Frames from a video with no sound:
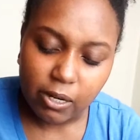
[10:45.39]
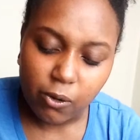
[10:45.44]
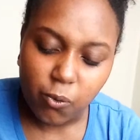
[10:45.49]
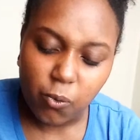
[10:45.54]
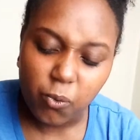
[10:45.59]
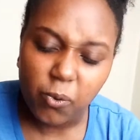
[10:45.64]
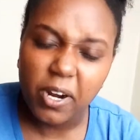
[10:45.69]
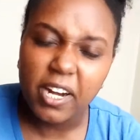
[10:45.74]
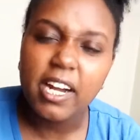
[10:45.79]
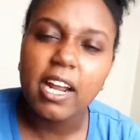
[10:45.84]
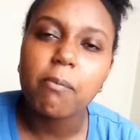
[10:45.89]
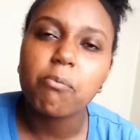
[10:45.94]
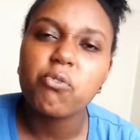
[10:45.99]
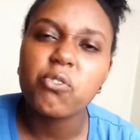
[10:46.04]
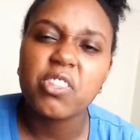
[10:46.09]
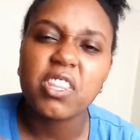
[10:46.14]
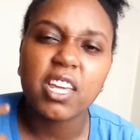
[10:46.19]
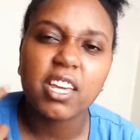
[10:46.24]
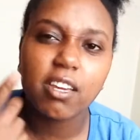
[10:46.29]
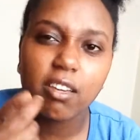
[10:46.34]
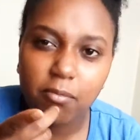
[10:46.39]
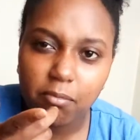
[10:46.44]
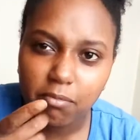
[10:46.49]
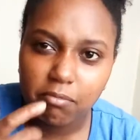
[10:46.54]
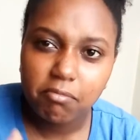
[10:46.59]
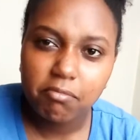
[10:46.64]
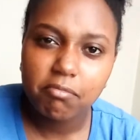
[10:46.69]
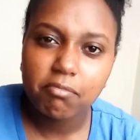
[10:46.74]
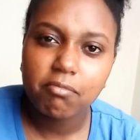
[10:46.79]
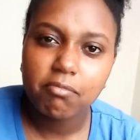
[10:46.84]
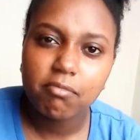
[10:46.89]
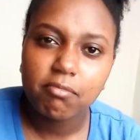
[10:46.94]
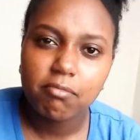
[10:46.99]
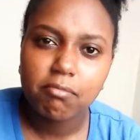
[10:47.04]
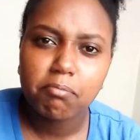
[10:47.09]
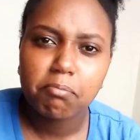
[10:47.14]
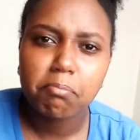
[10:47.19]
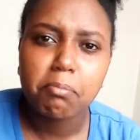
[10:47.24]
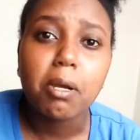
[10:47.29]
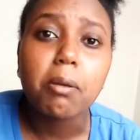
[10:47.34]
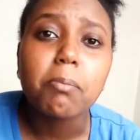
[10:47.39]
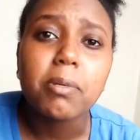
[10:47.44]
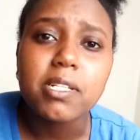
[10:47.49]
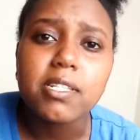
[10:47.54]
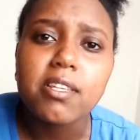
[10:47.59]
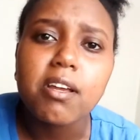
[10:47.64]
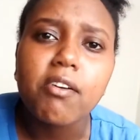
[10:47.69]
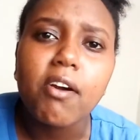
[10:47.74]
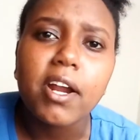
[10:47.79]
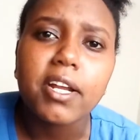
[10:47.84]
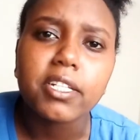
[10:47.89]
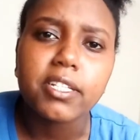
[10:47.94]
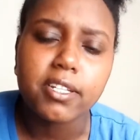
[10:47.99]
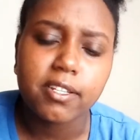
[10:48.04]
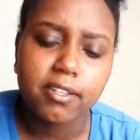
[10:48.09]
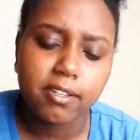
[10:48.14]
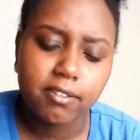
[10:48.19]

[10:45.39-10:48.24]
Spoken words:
when I'm with him, my Mr. Right.